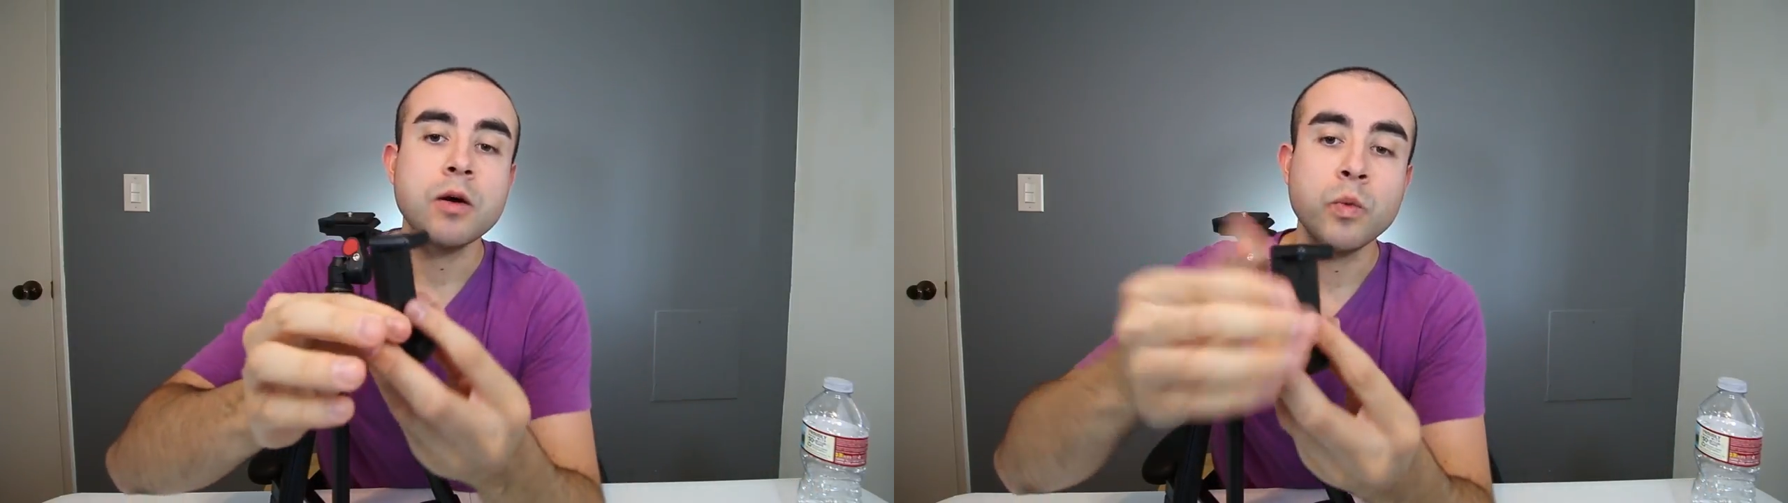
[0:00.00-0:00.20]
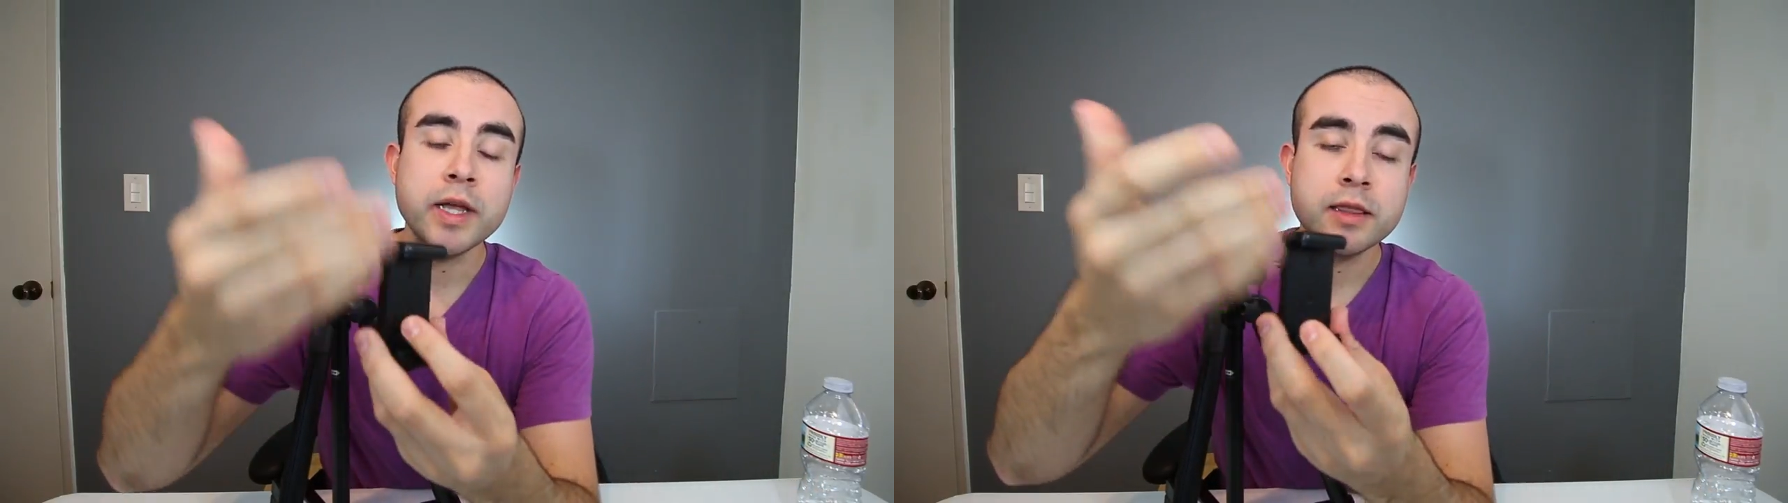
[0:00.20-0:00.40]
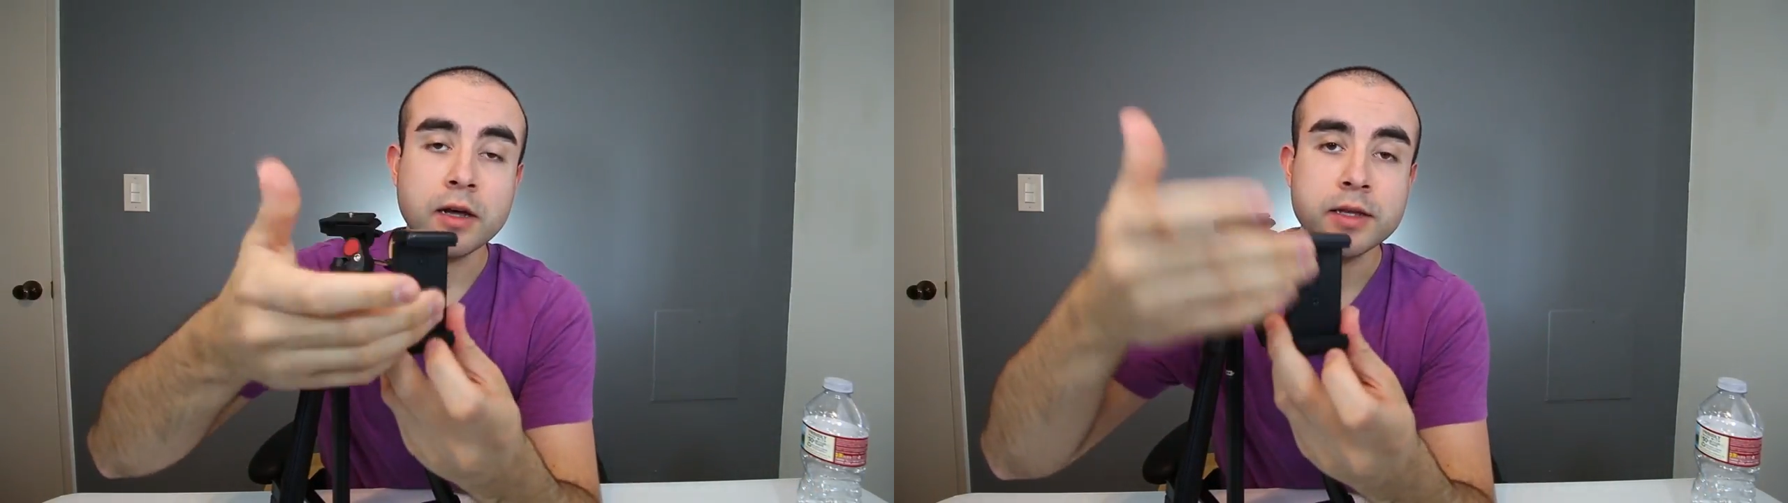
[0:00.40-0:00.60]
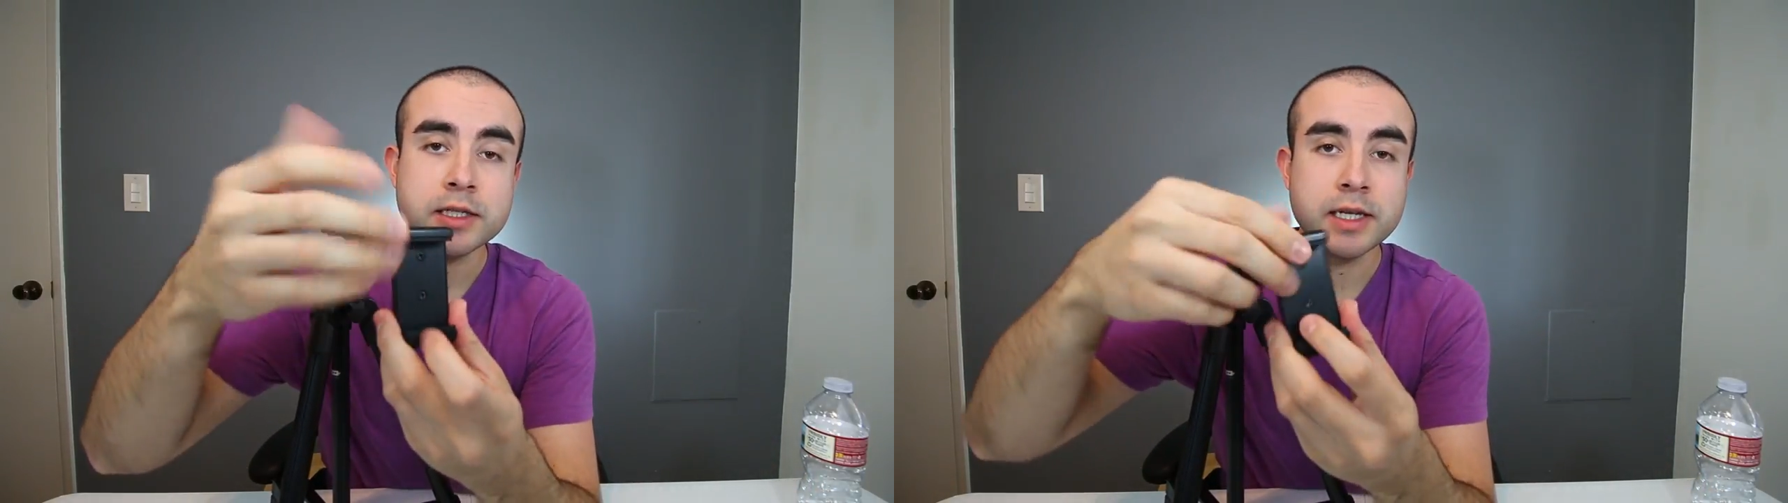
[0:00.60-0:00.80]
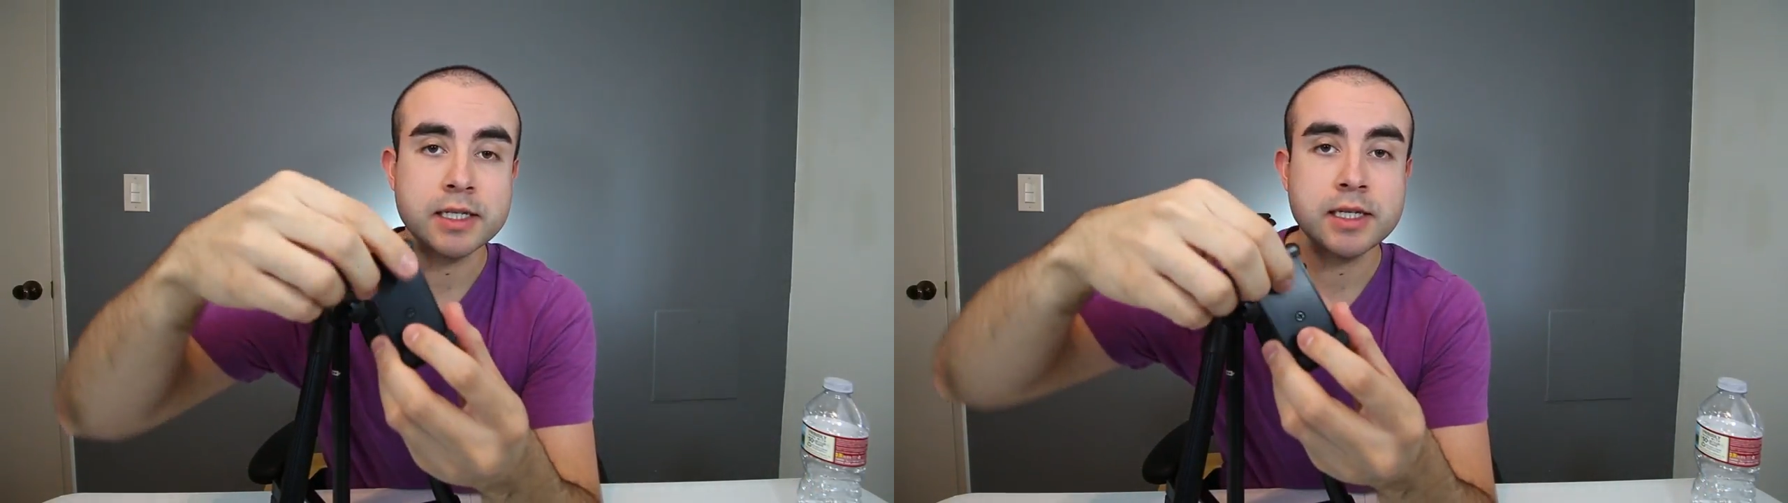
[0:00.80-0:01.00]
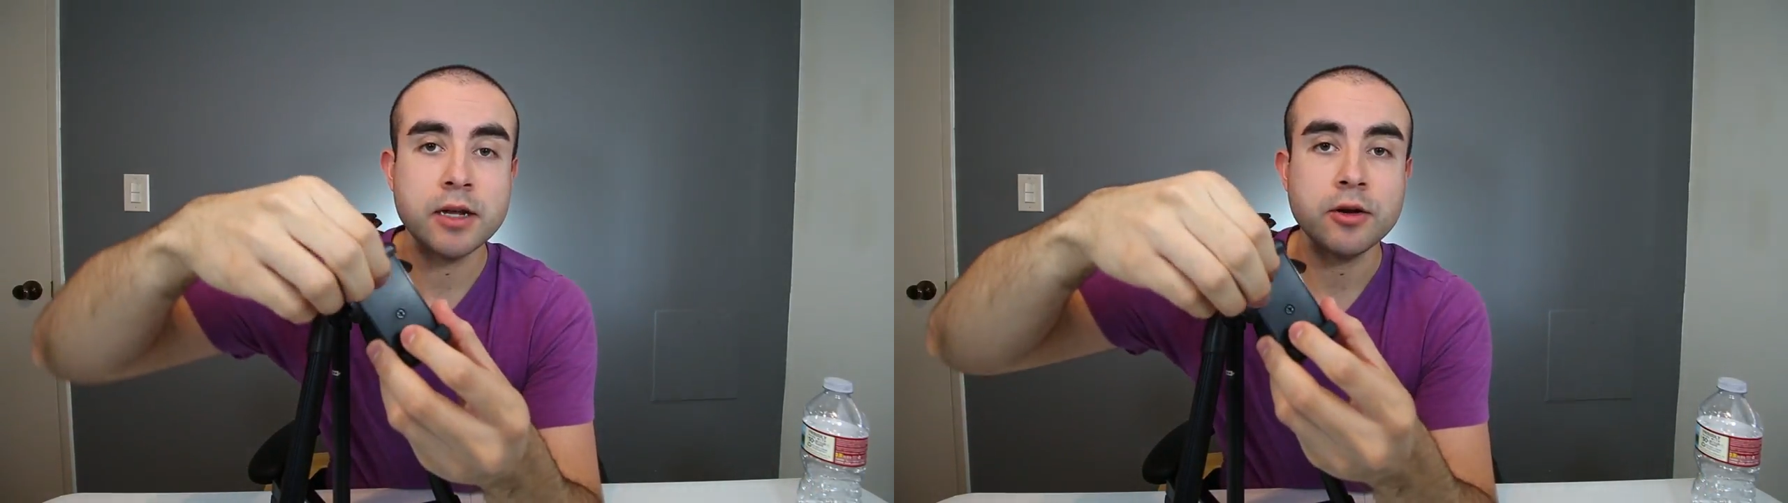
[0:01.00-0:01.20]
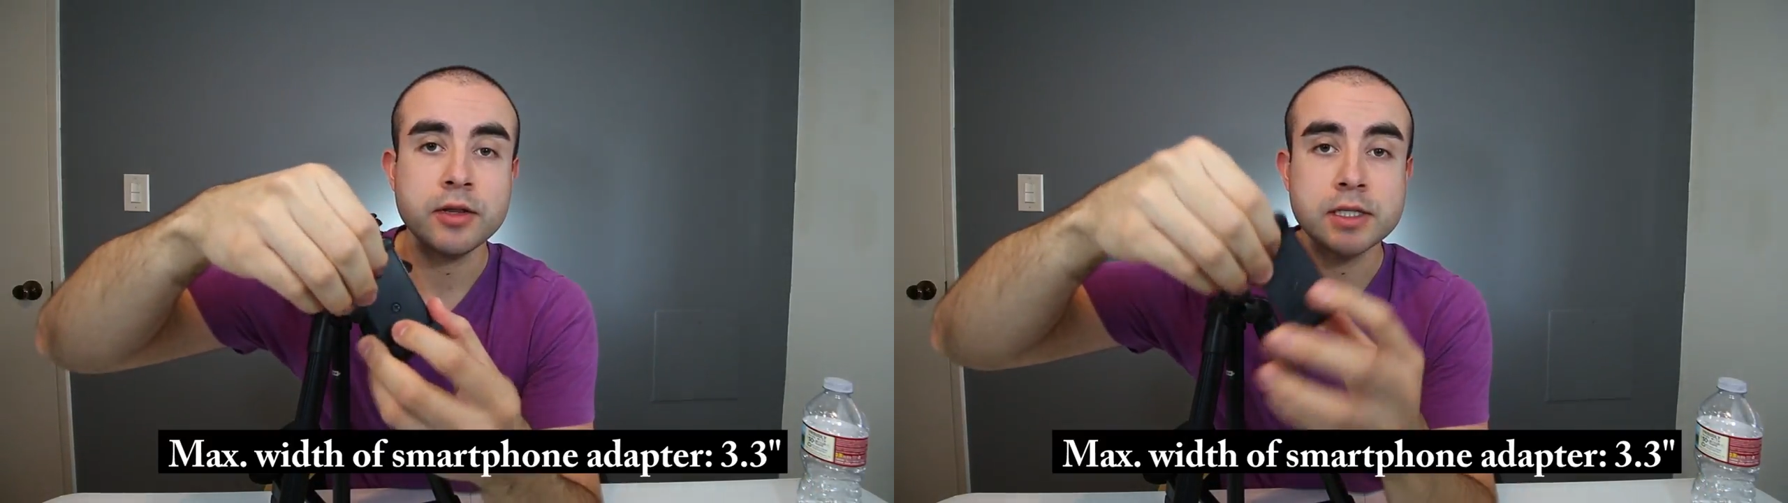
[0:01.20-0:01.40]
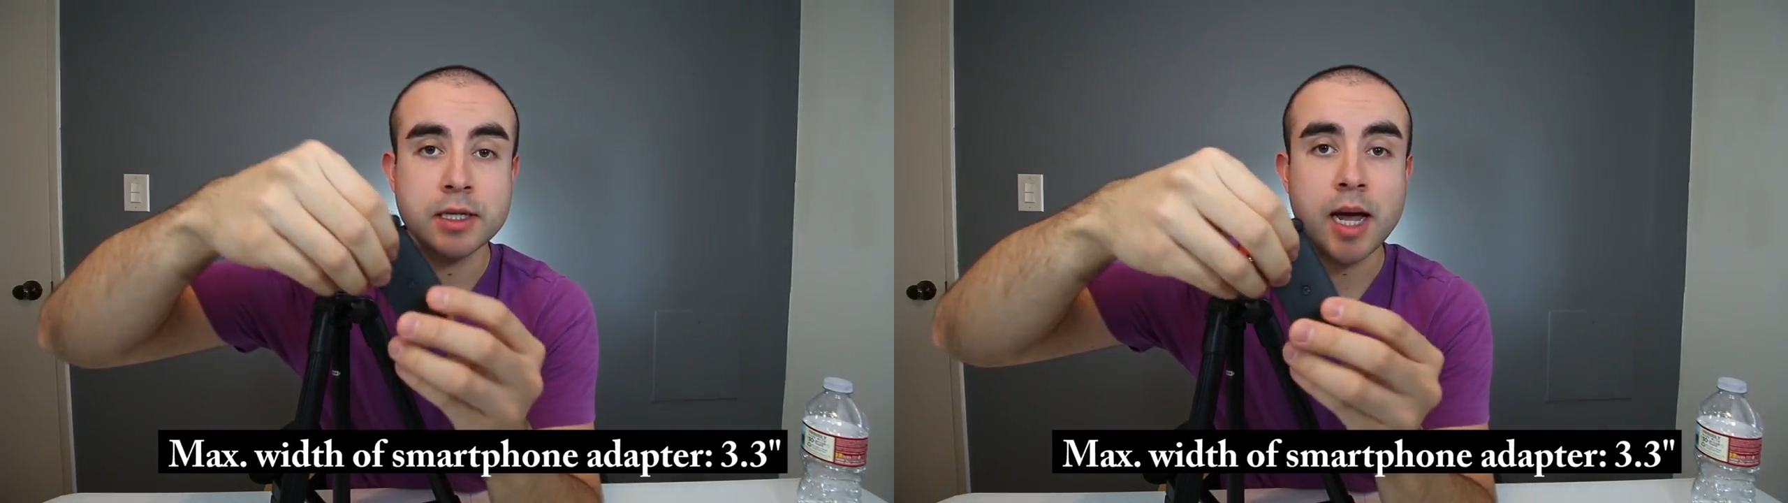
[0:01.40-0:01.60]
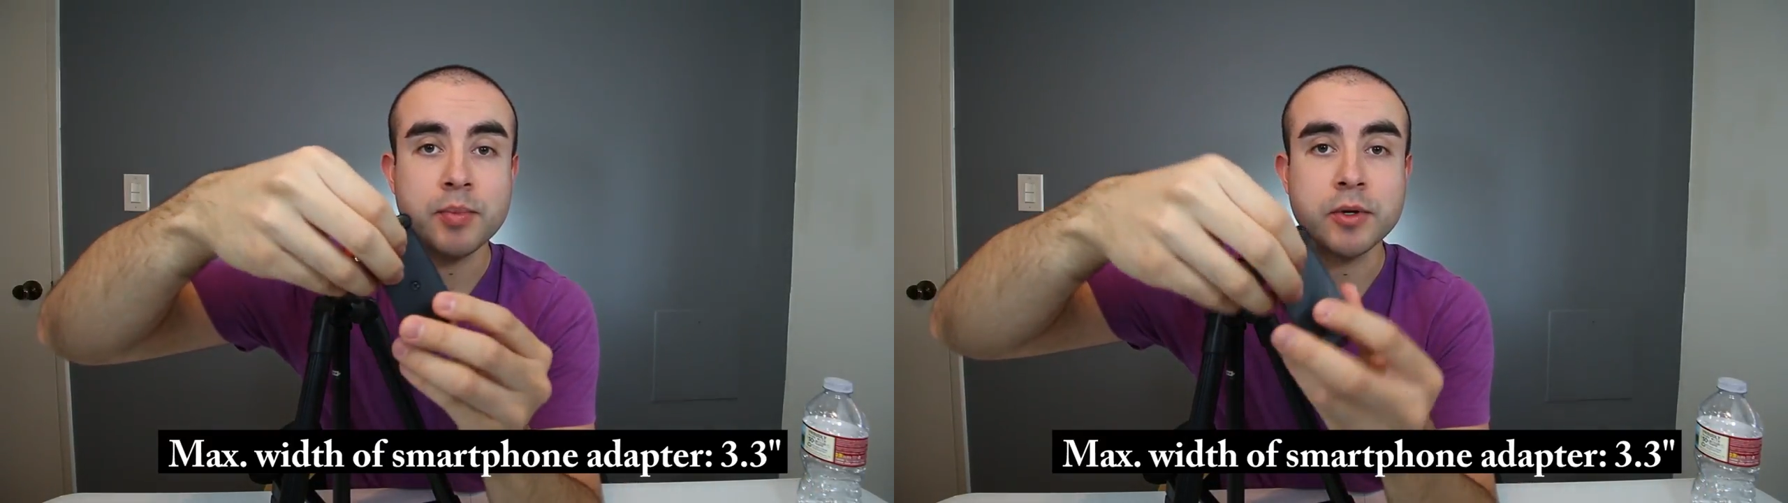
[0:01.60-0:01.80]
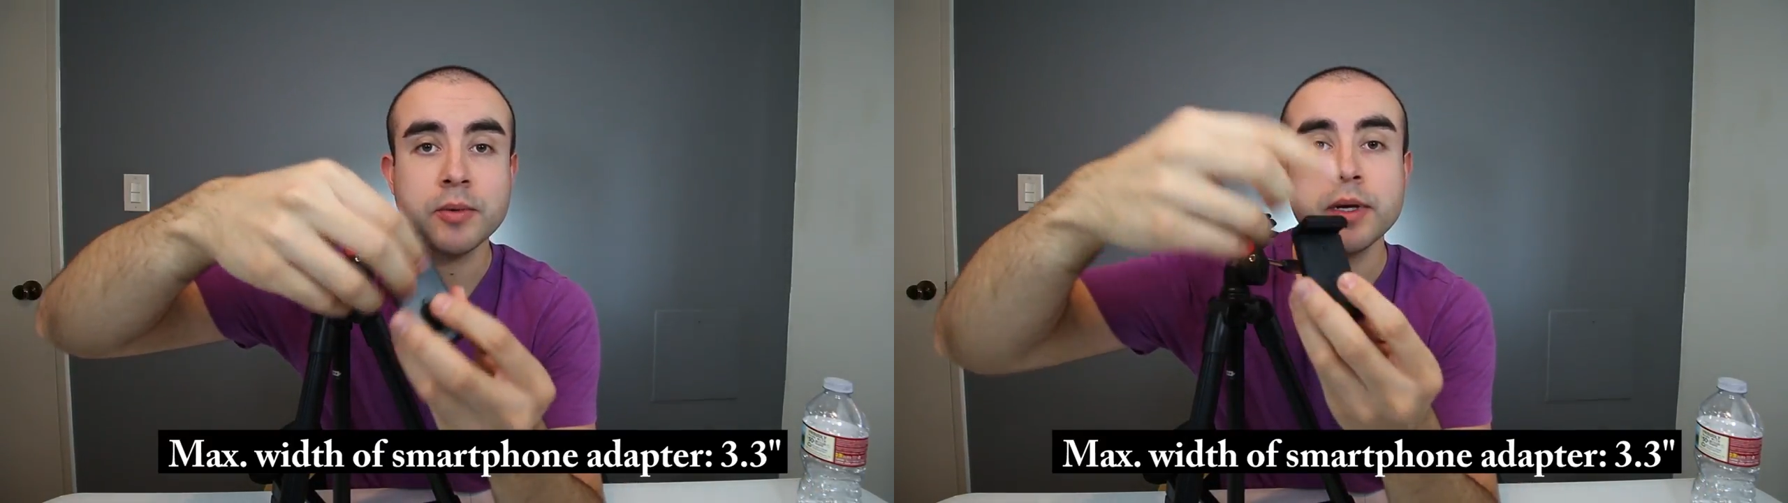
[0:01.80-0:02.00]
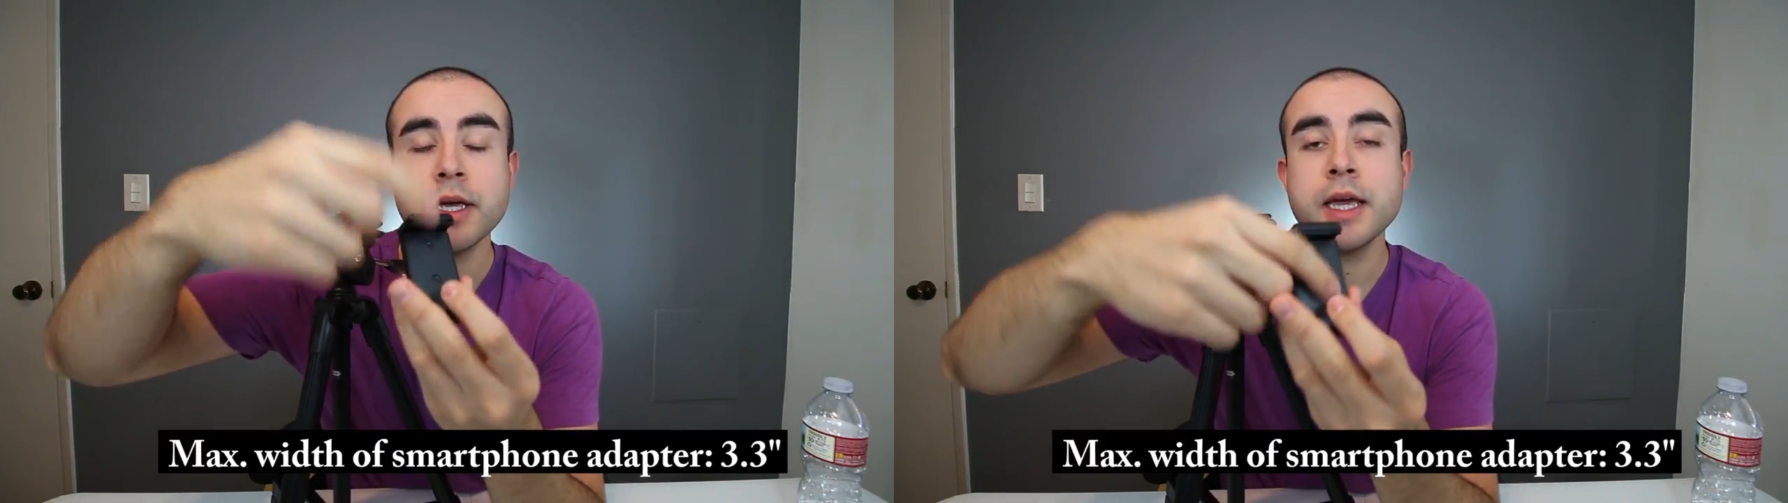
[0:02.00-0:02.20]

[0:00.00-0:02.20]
width on this extender, this adapter,